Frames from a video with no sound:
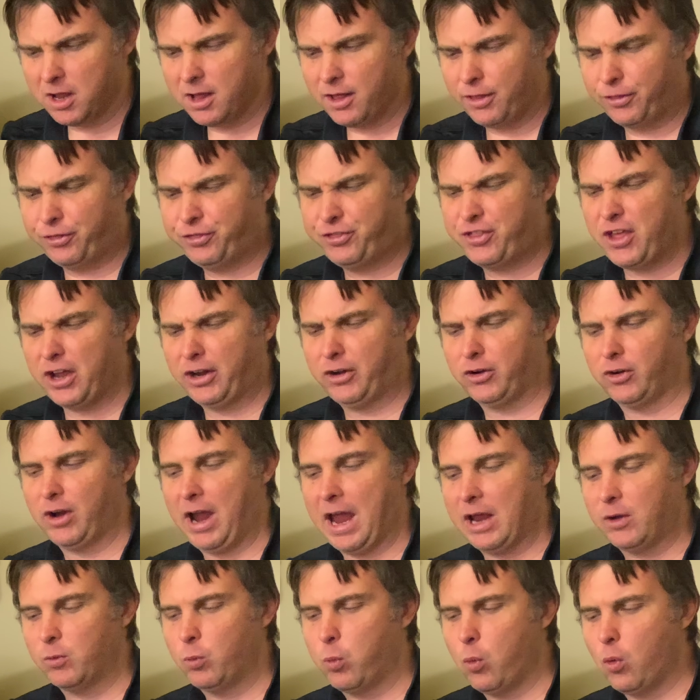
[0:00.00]
thicker,
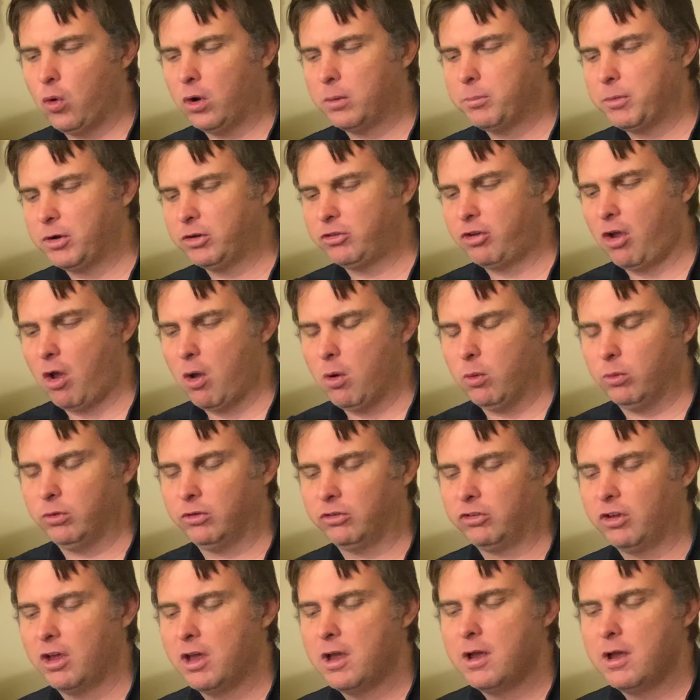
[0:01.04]
and warmer tones,